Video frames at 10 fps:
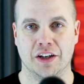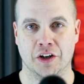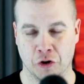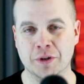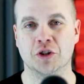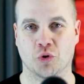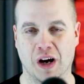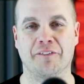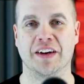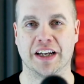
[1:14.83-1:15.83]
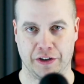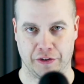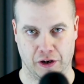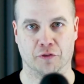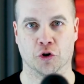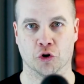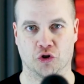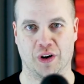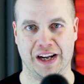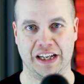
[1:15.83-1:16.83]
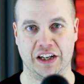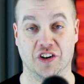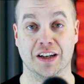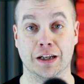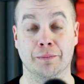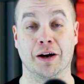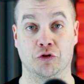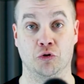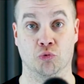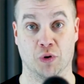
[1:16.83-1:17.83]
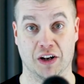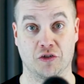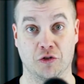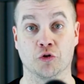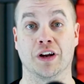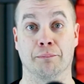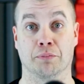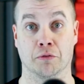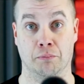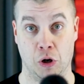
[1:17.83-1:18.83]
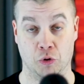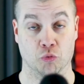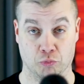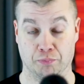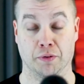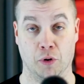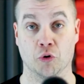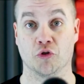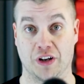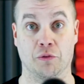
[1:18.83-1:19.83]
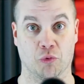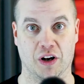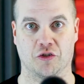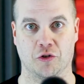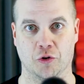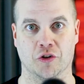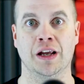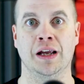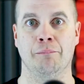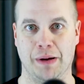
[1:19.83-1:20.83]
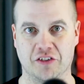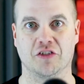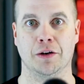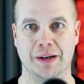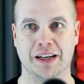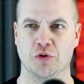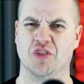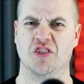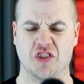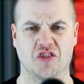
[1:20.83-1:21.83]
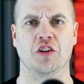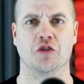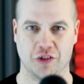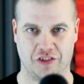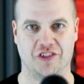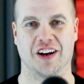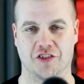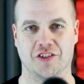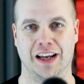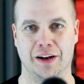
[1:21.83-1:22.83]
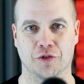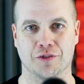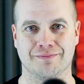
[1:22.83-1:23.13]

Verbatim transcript: human trafficking of her trainees, sending them out to wrestlers and promoters, promoters and wrestlers, basically to be used as essentially sex slaves